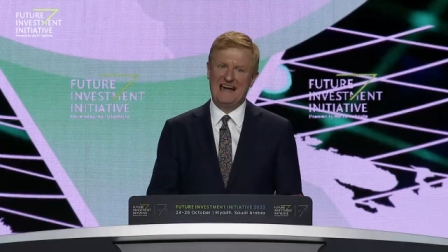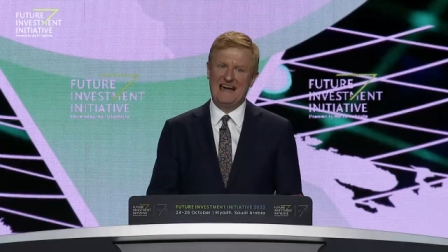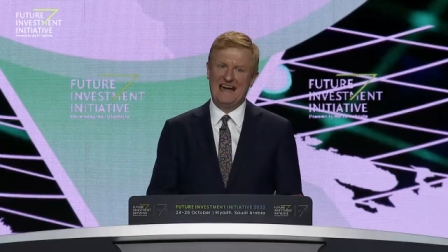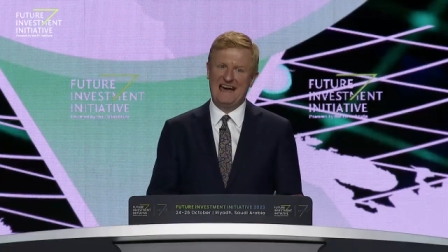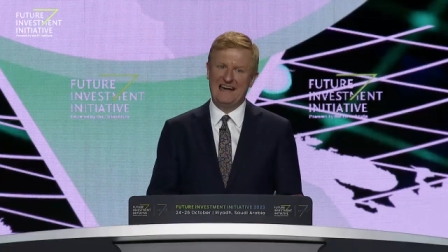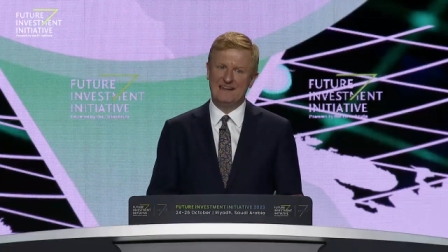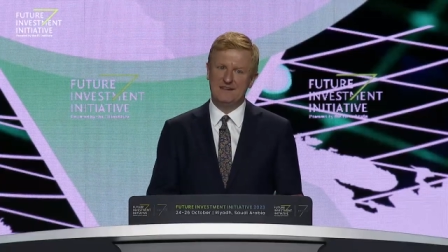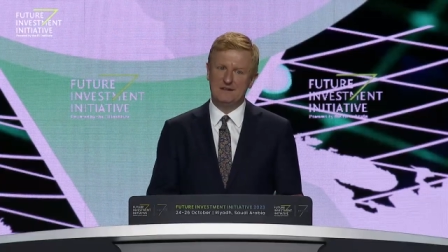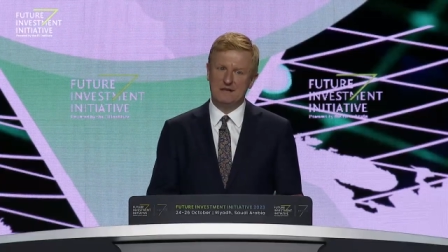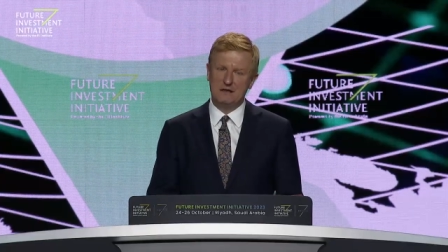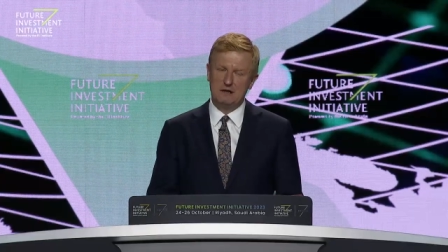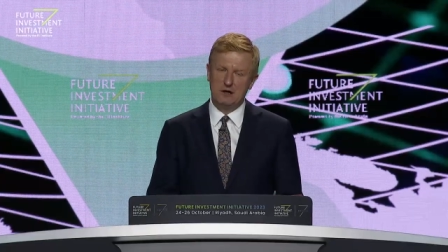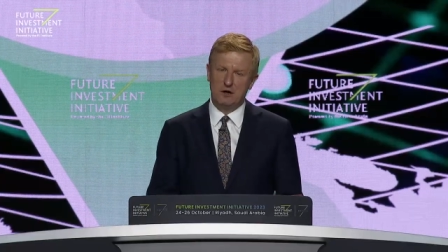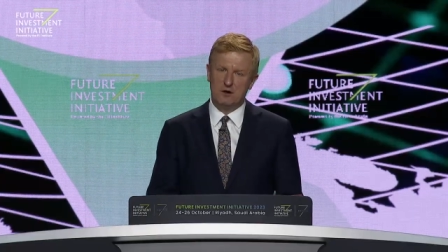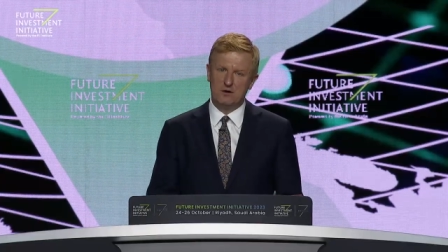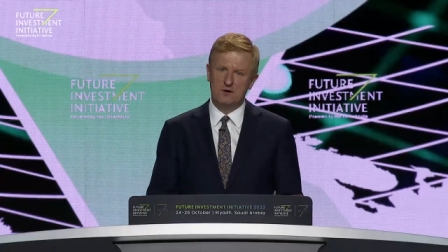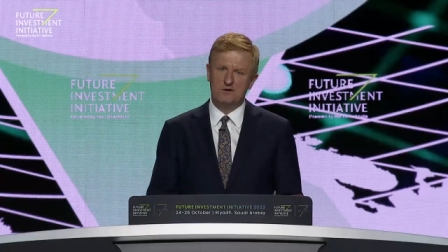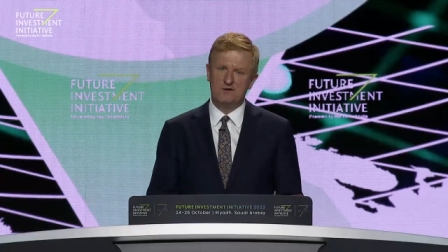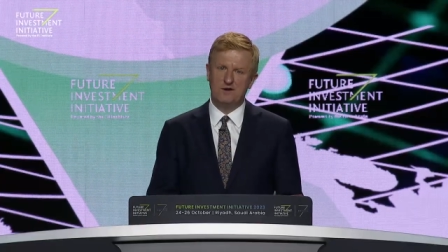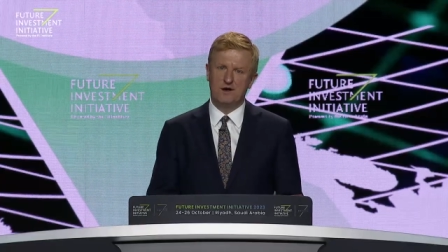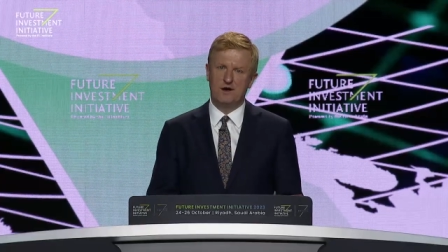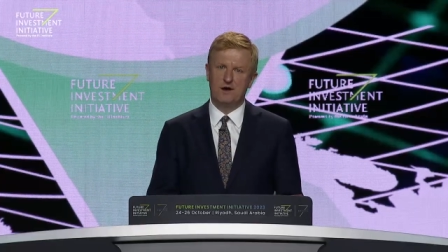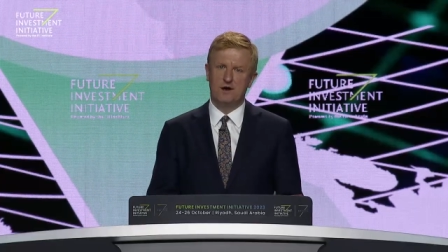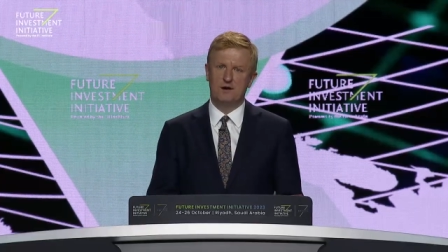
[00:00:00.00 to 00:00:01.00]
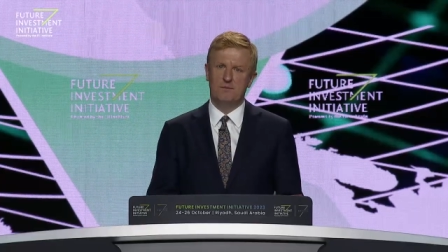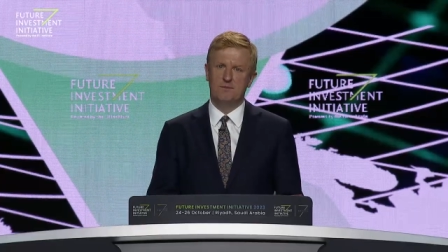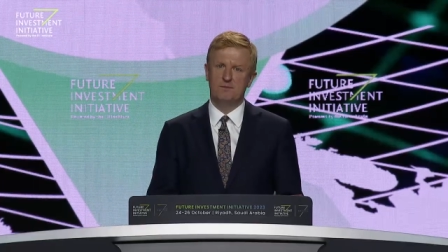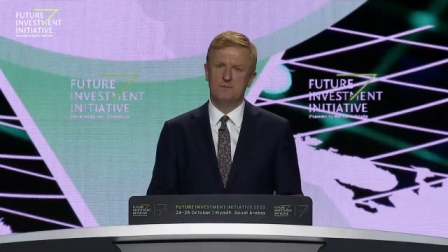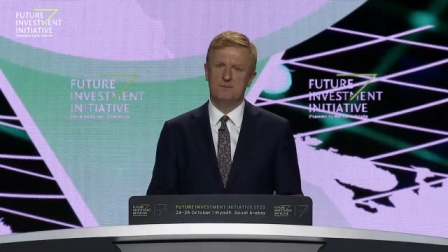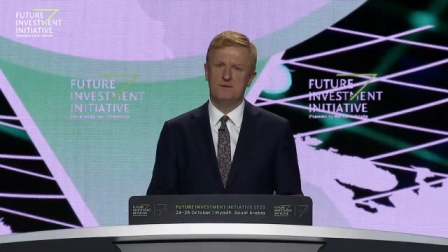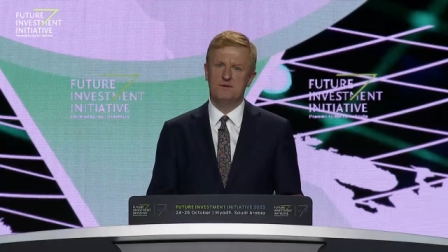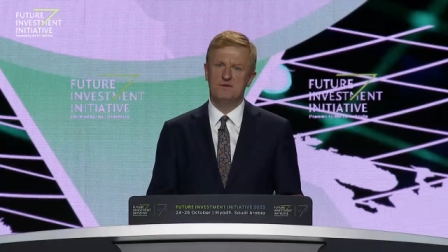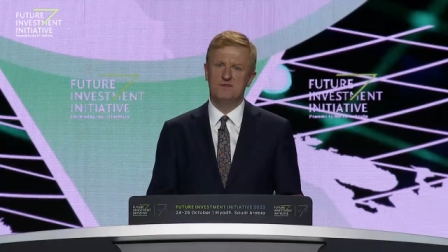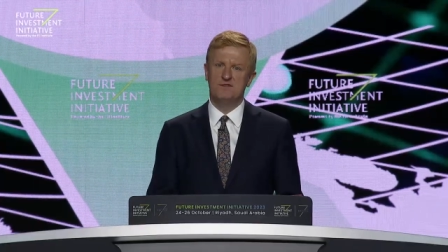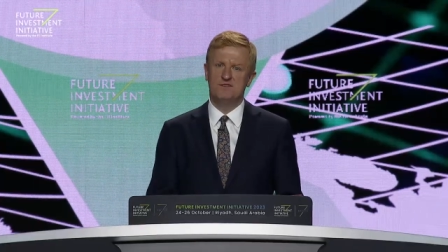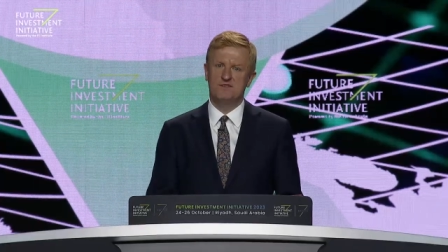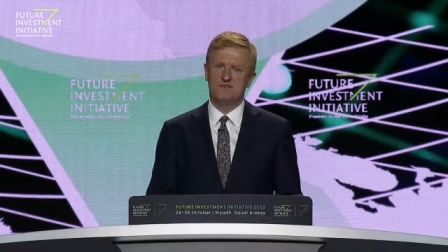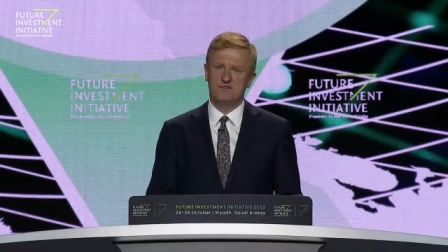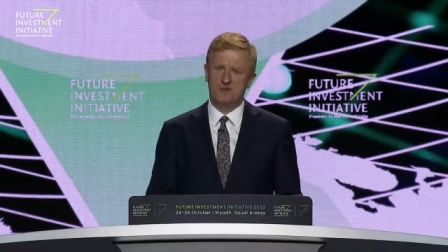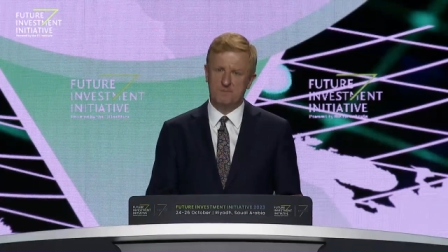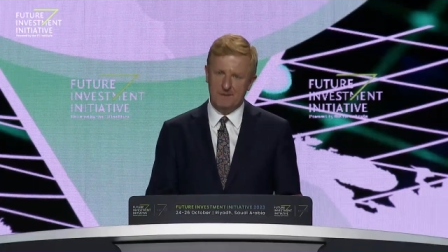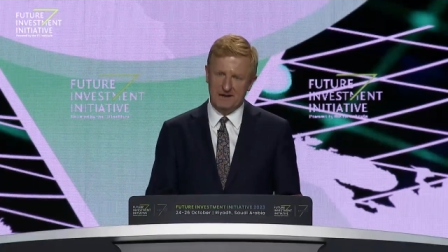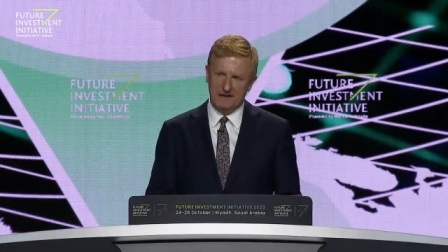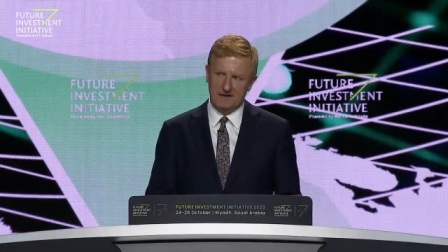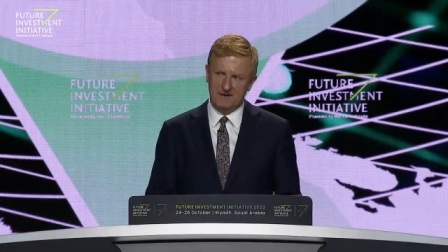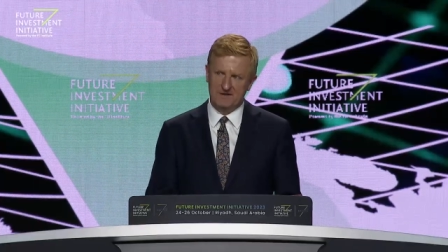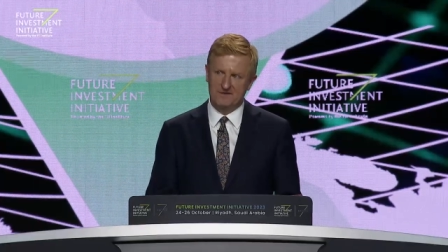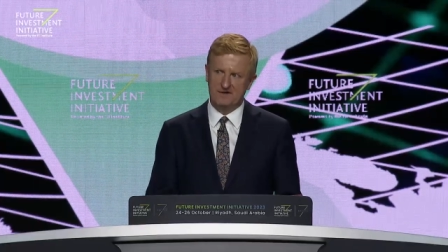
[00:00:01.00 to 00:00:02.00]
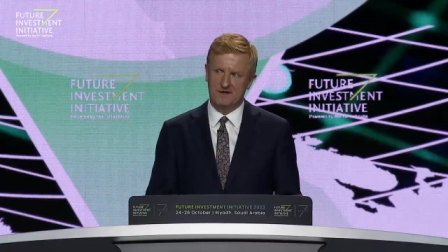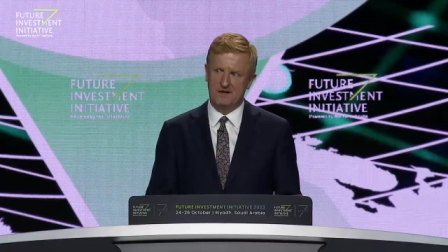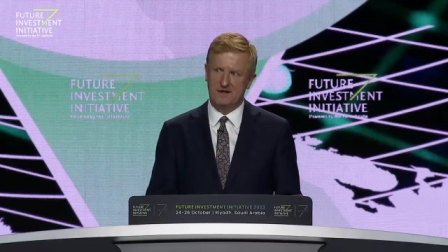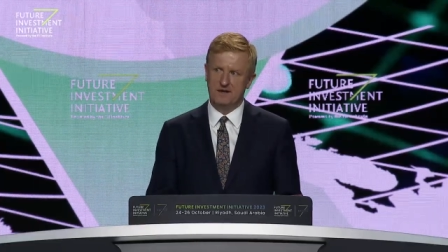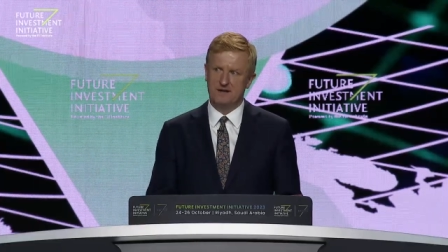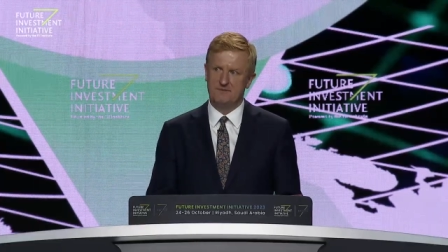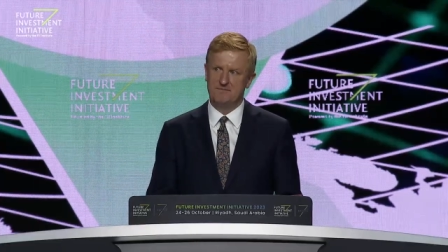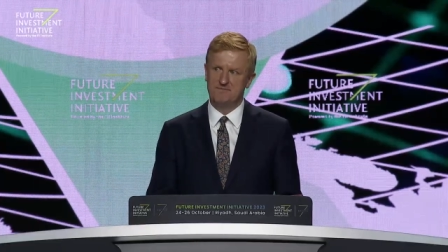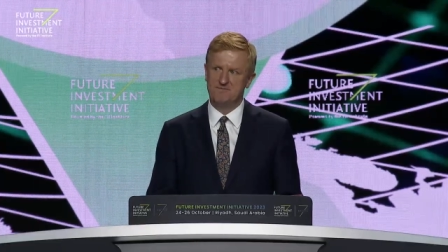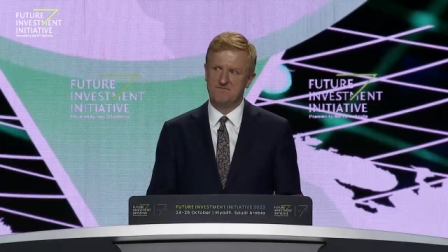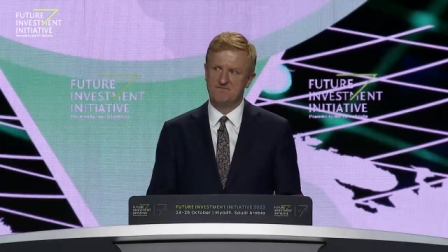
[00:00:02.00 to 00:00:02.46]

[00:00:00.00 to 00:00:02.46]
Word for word: and long term stability.